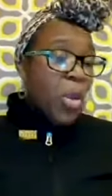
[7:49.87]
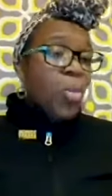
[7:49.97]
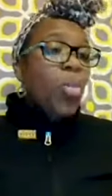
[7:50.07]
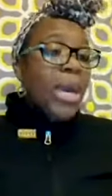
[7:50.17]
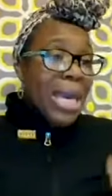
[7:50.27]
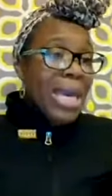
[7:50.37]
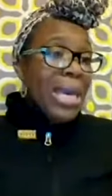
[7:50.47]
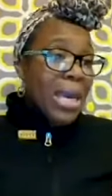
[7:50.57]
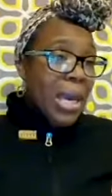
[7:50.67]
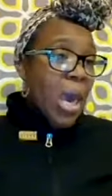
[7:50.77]

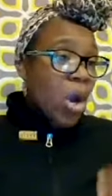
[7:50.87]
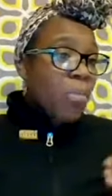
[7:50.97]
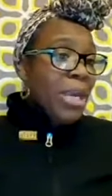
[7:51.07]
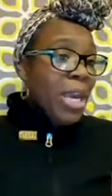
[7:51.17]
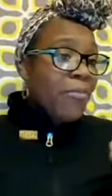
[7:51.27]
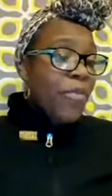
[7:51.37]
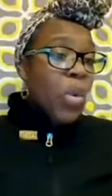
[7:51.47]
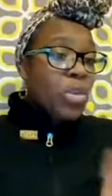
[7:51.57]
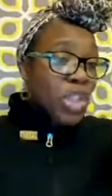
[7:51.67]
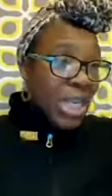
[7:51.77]
We help get
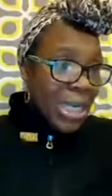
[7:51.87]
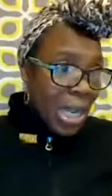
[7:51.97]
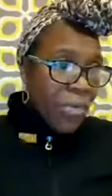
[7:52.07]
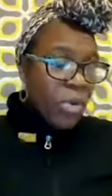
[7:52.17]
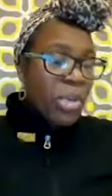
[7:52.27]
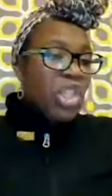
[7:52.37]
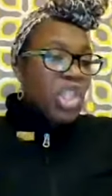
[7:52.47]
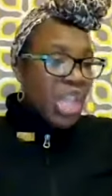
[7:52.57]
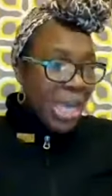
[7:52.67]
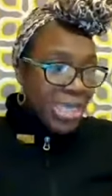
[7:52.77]
folks delivered,
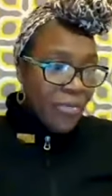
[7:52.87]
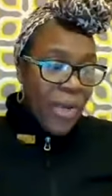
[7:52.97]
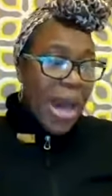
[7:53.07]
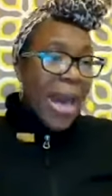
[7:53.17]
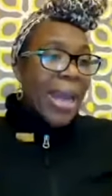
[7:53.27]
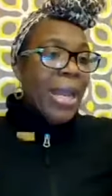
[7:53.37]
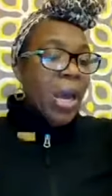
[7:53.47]
sanctified,